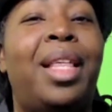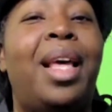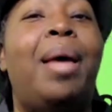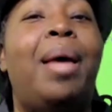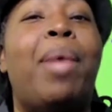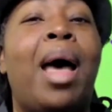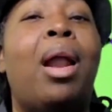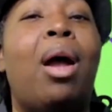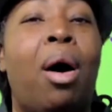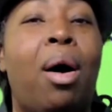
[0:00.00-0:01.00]
them
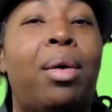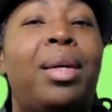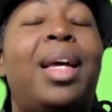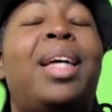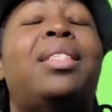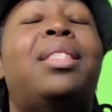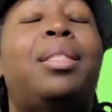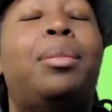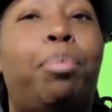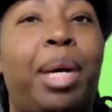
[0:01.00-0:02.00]
at all,
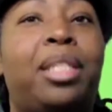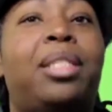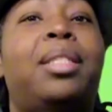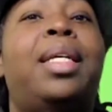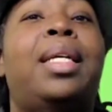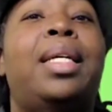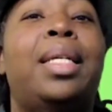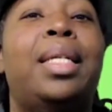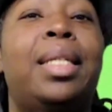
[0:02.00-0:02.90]
especially